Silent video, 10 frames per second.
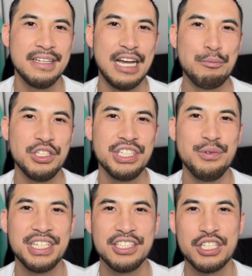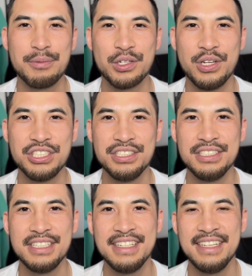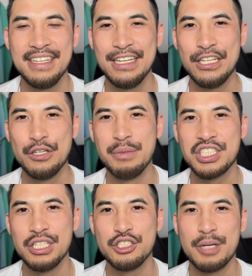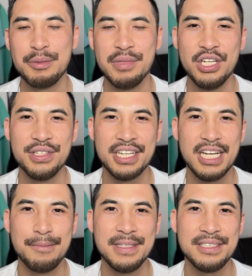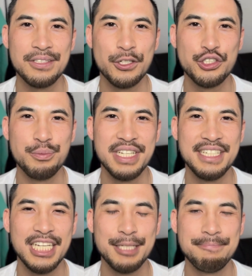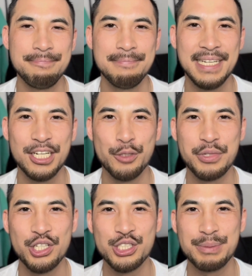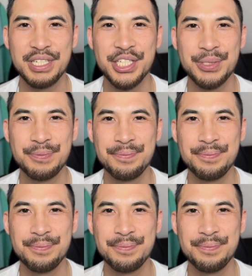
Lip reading: I appreciate when you guys drop your questions. Make sure to drop them below in the comments or shoot me a DM, and I hope you learned something new.